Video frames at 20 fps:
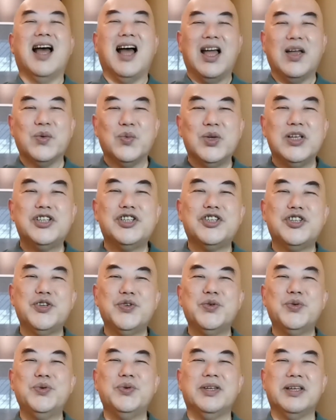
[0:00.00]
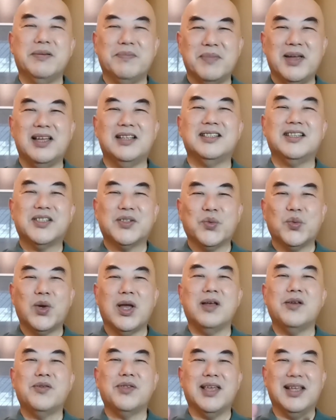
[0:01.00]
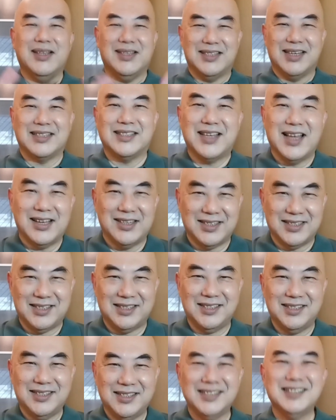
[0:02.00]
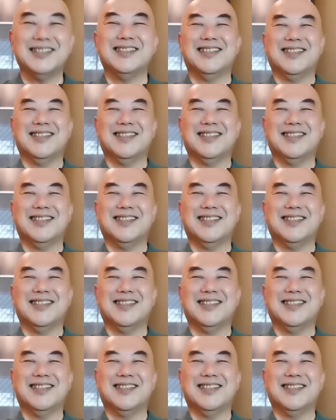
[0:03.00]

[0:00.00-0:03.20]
I wish you immense wealth and success.